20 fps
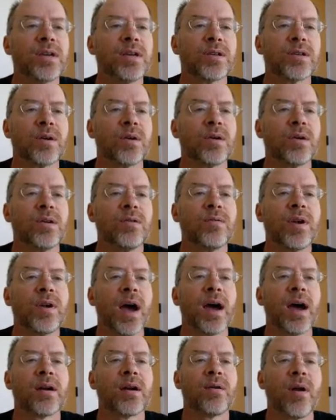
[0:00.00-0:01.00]
So you've
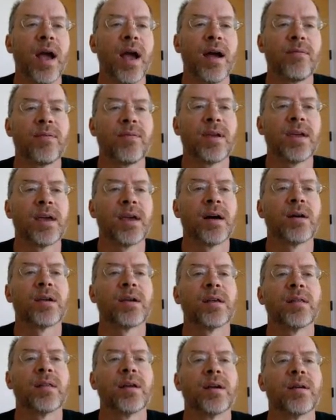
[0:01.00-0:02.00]
got Graphing
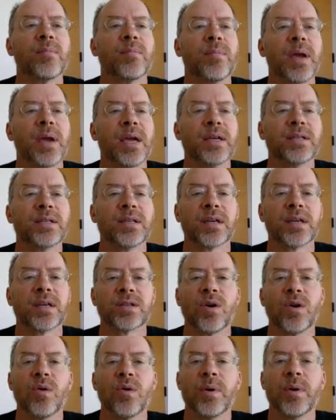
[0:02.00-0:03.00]
Calculator
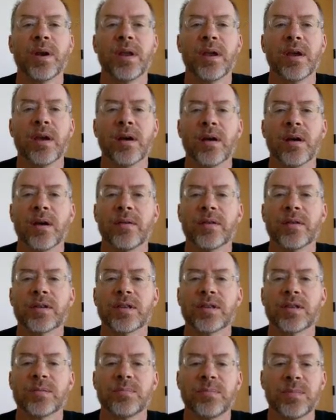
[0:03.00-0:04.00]
Basics open here, and
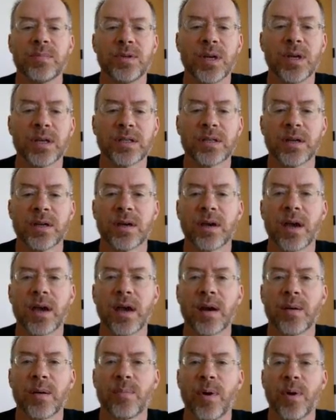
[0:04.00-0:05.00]
this is just
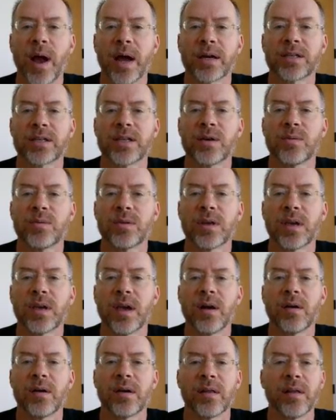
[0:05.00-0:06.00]
kind of practicing with the
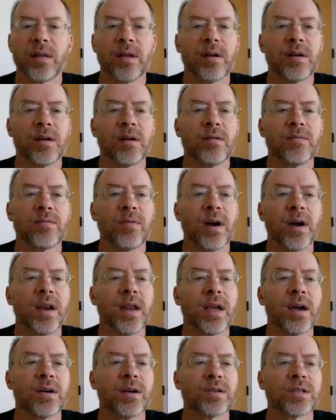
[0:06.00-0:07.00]
calculator and
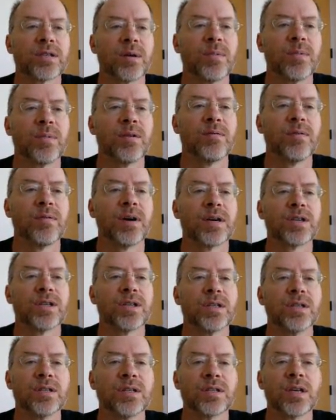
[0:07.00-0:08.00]
finding out some of the
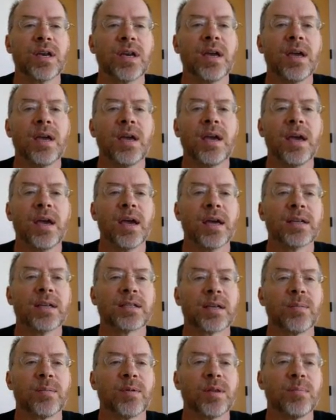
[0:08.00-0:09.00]
functions and
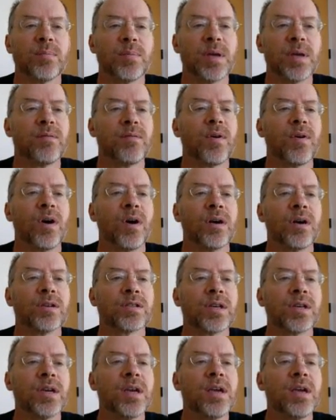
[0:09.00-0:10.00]
some of the
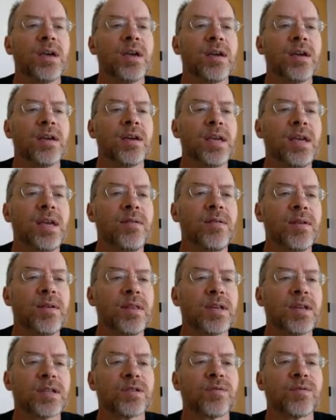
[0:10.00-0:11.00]
pitfalls. Even
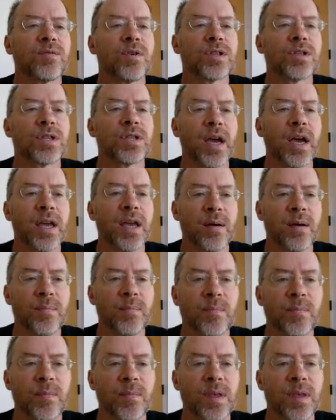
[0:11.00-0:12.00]
this first
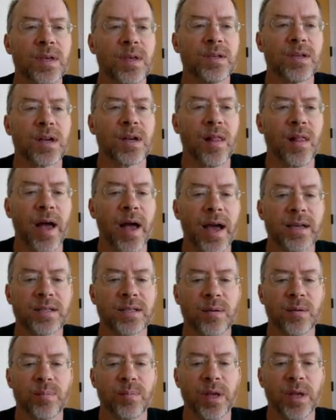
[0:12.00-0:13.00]
item is a
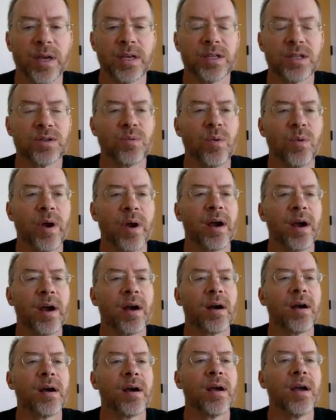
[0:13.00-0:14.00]
classic place
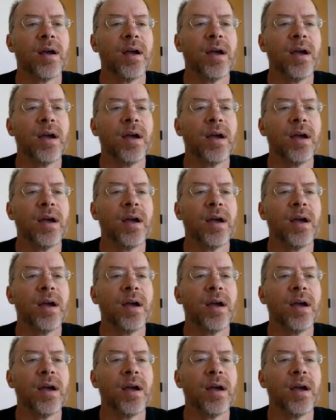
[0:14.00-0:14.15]
where